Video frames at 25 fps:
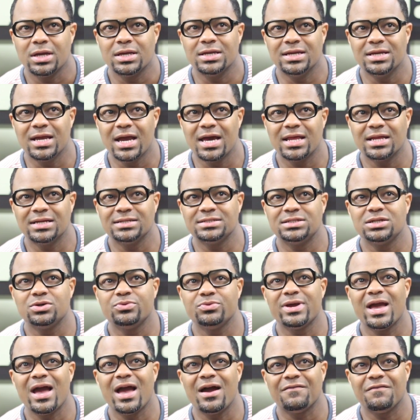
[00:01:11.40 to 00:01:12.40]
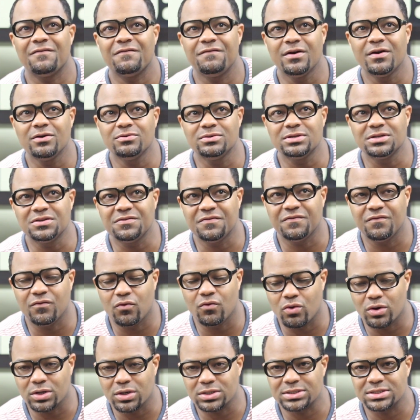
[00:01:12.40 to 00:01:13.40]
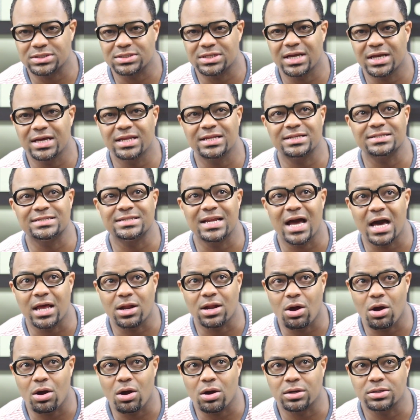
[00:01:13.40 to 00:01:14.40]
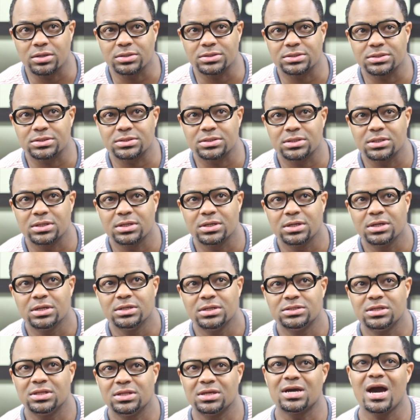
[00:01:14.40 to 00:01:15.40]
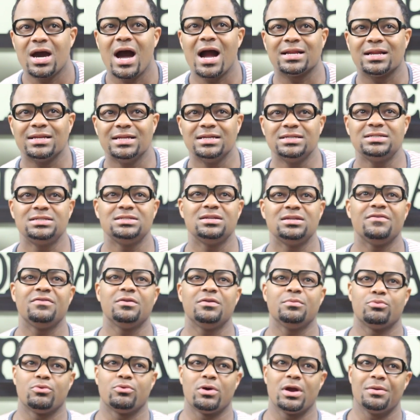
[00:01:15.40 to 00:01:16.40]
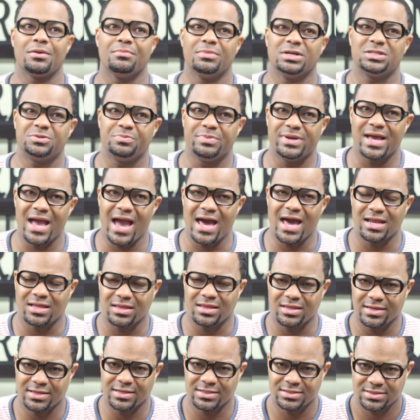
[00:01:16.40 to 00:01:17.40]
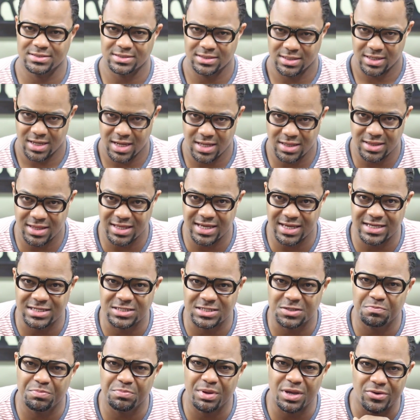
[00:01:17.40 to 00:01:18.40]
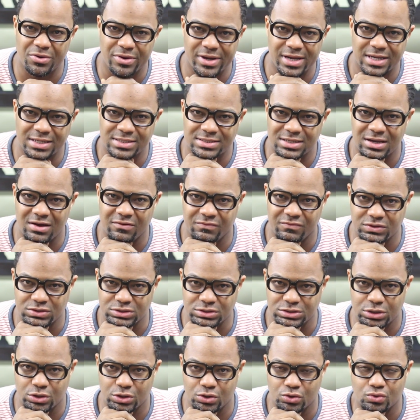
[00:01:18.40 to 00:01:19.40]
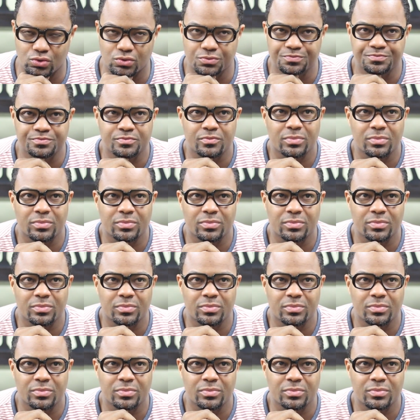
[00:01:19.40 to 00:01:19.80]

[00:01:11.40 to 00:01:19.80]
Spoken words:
yet until we have felt its force, it is not ours. To the cognition of the brain must be added the experience of the soul.